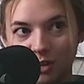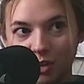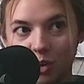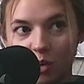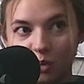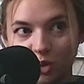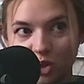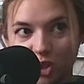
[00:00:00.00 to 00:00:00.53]
the
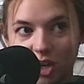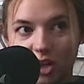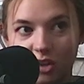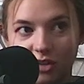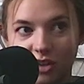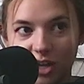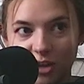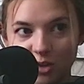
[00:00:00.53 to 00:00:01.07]
old
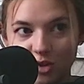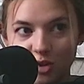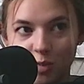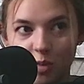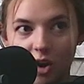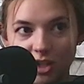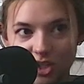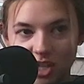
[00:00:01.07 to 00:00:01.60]
show, and I used to
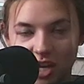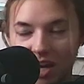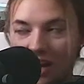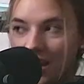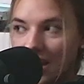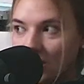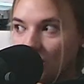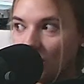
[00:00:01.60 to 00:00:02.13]
watch that.
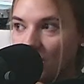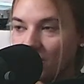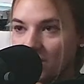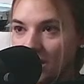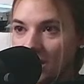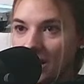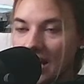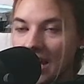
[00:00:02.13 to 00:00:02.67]
I loved it.